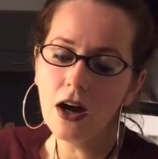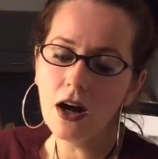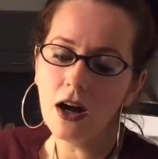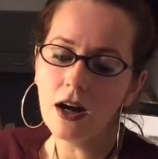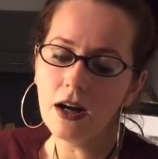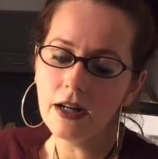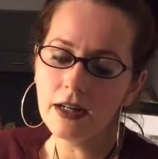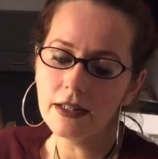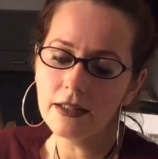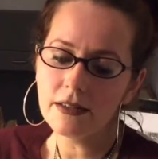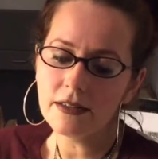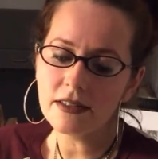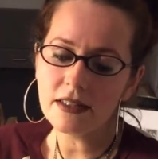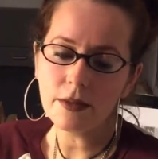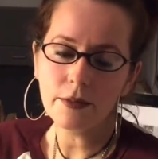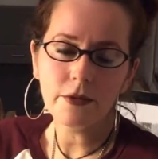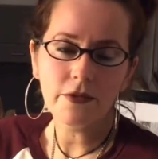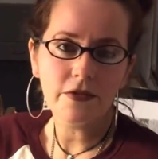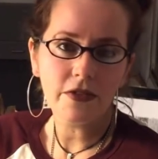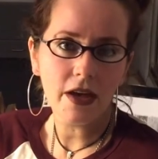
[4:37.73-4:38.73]
On
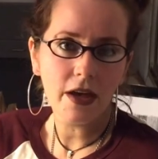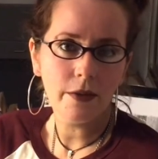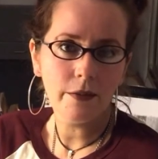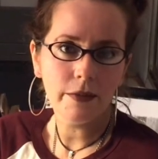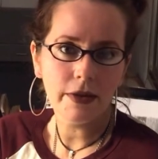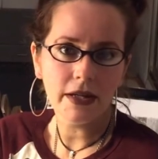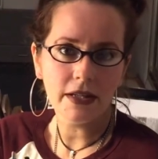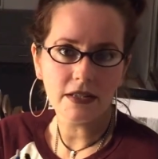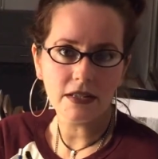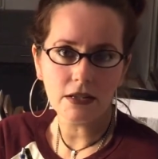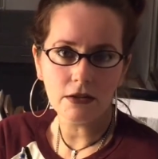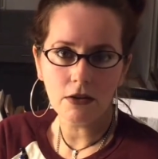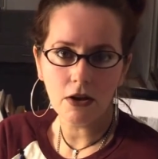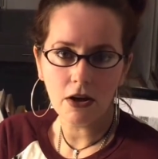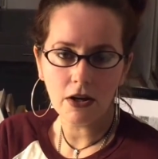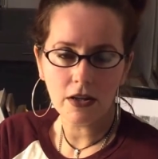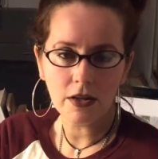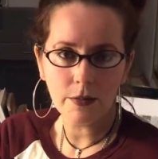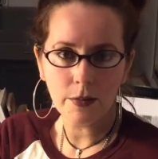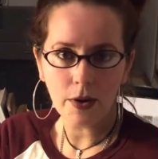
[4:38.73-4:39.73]
some of them it's
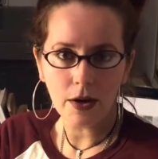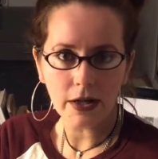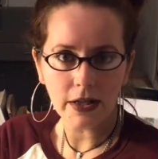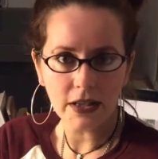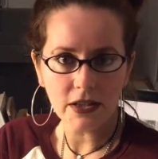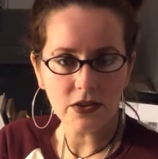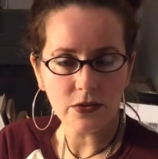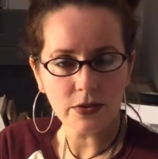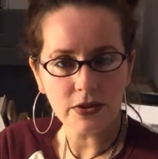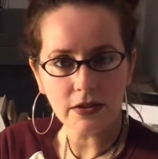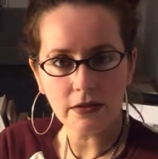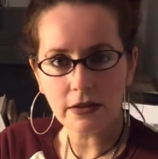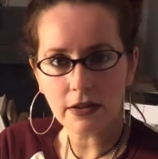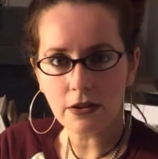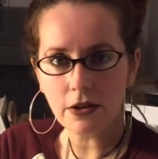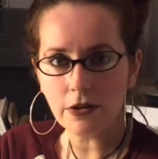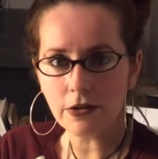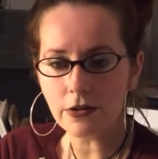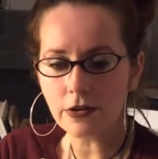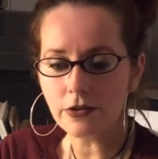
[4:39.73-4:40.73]
along the body, so it's a little
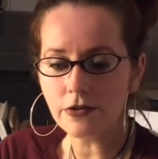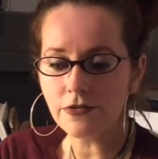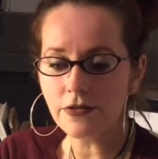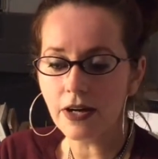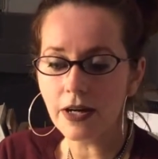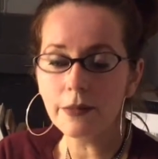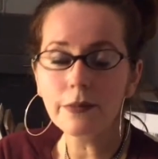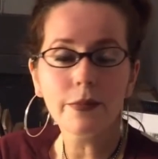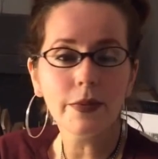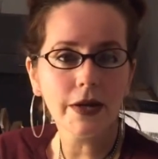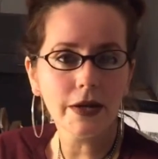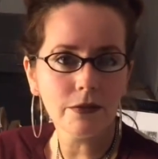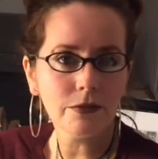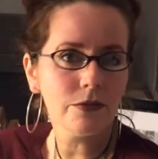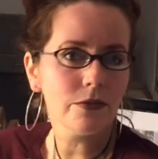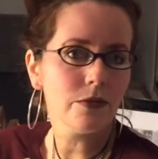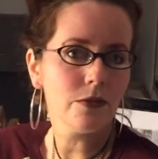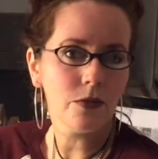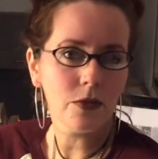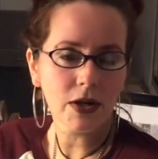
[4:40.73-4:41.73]
harder to find, but
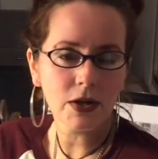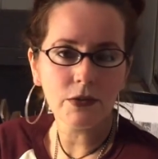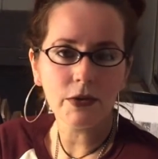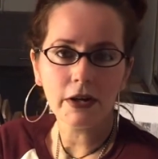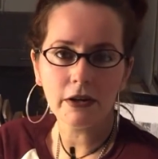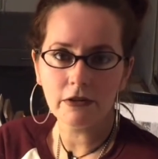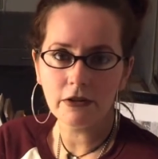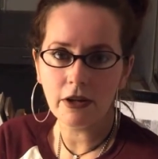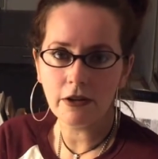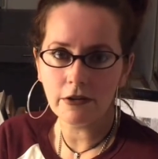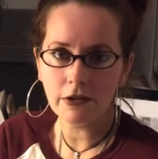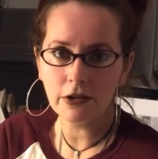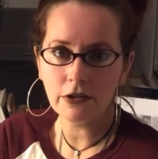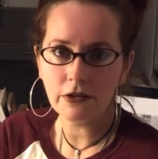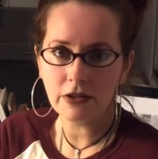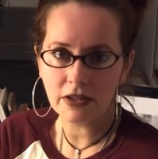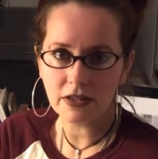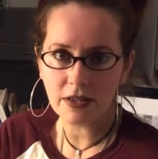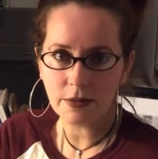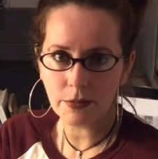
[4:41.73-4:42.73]
one way or another you
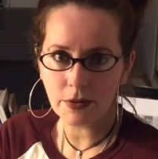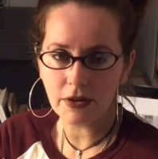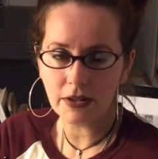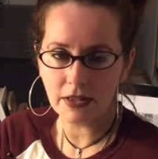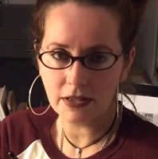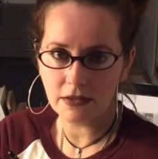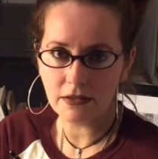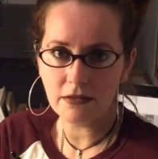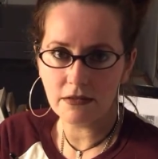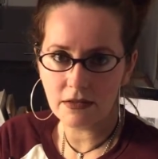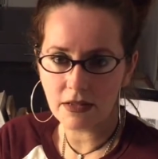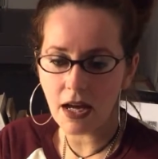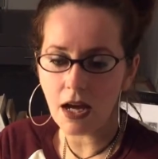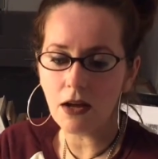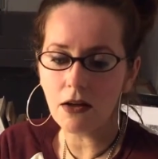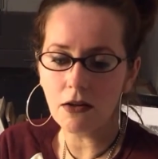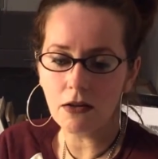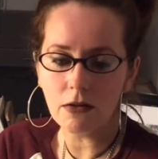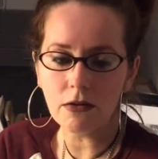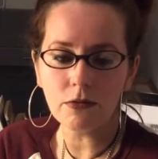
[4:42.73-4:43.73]
can typically
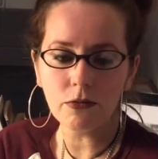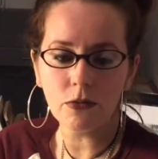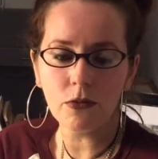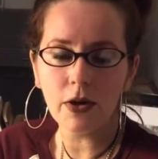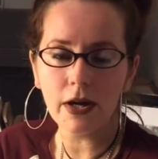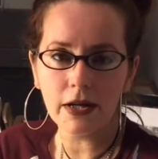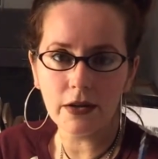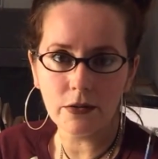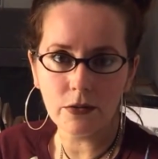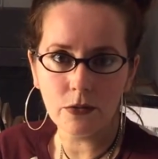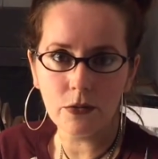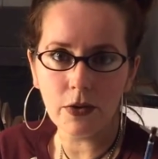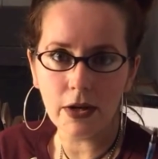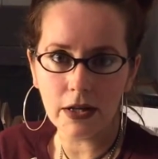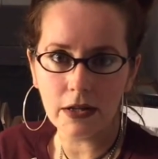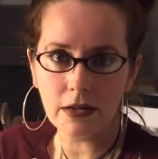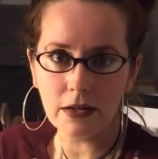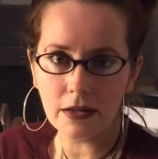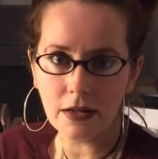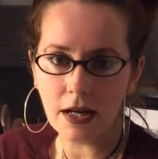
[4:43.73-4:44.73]
tell what
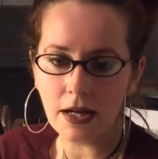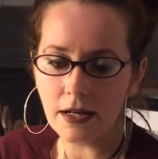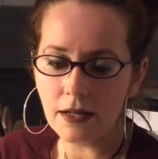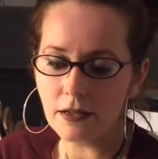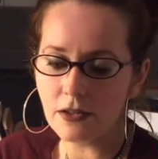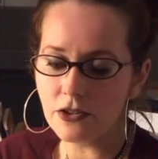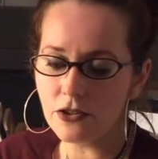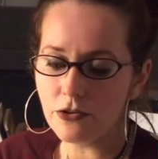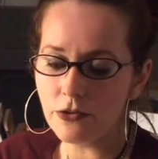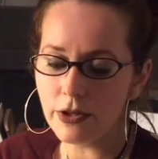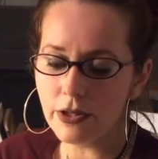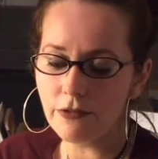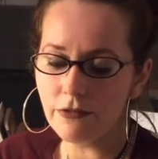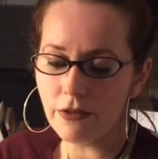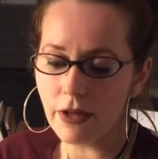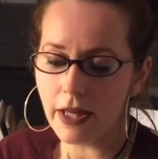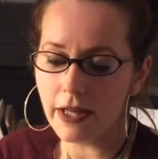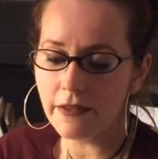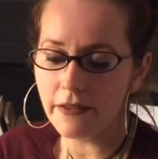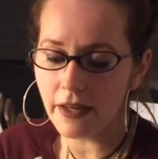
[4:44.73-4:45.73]
degree of
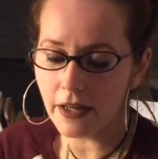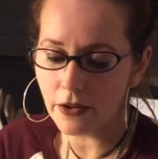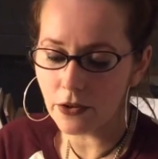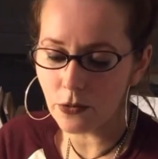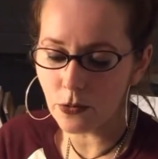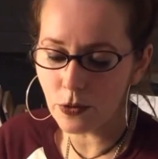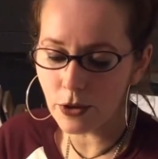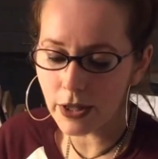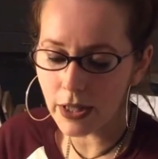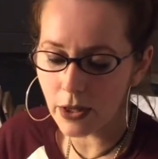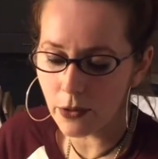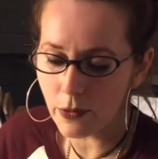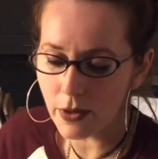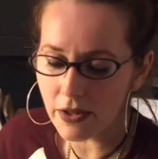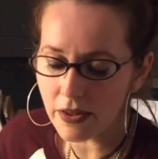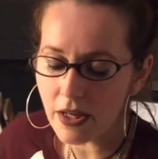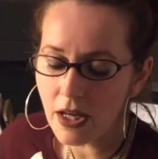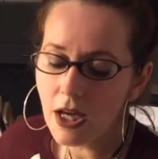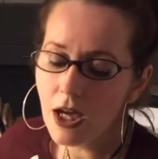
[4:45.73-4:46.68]
lead that you're working with.